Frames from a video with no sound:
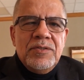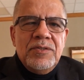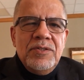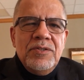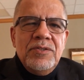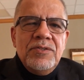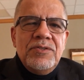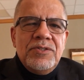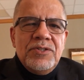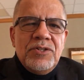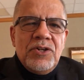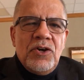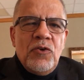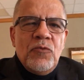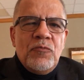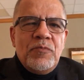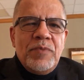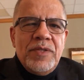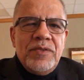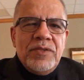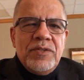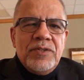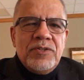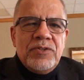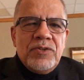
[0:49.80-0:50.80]
You should
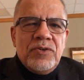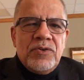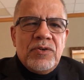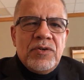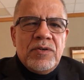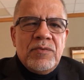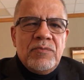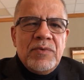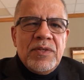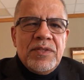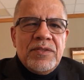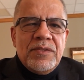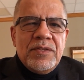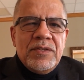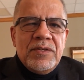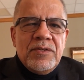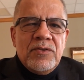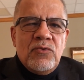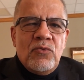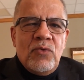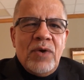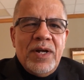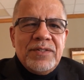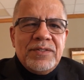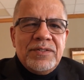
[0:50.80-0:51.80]
open the door with
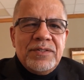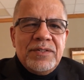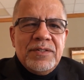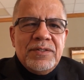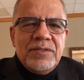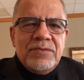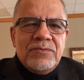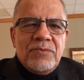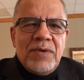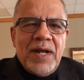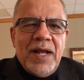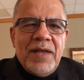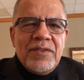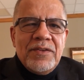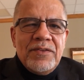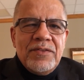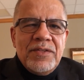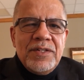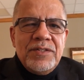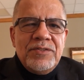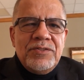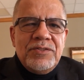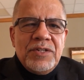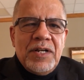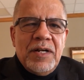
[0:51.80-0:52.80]
questions rather
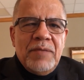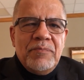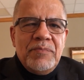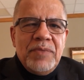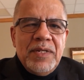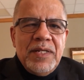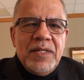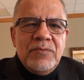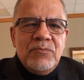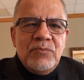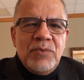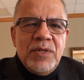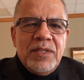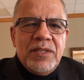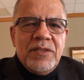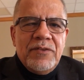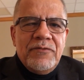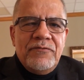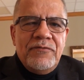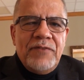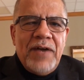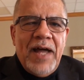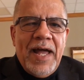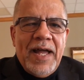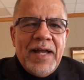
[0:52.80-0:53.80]
than jump in with
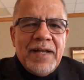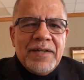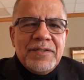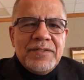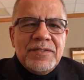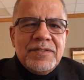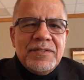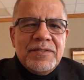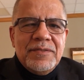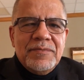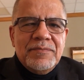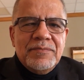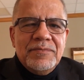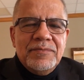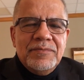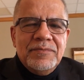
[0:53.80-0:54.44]
facts.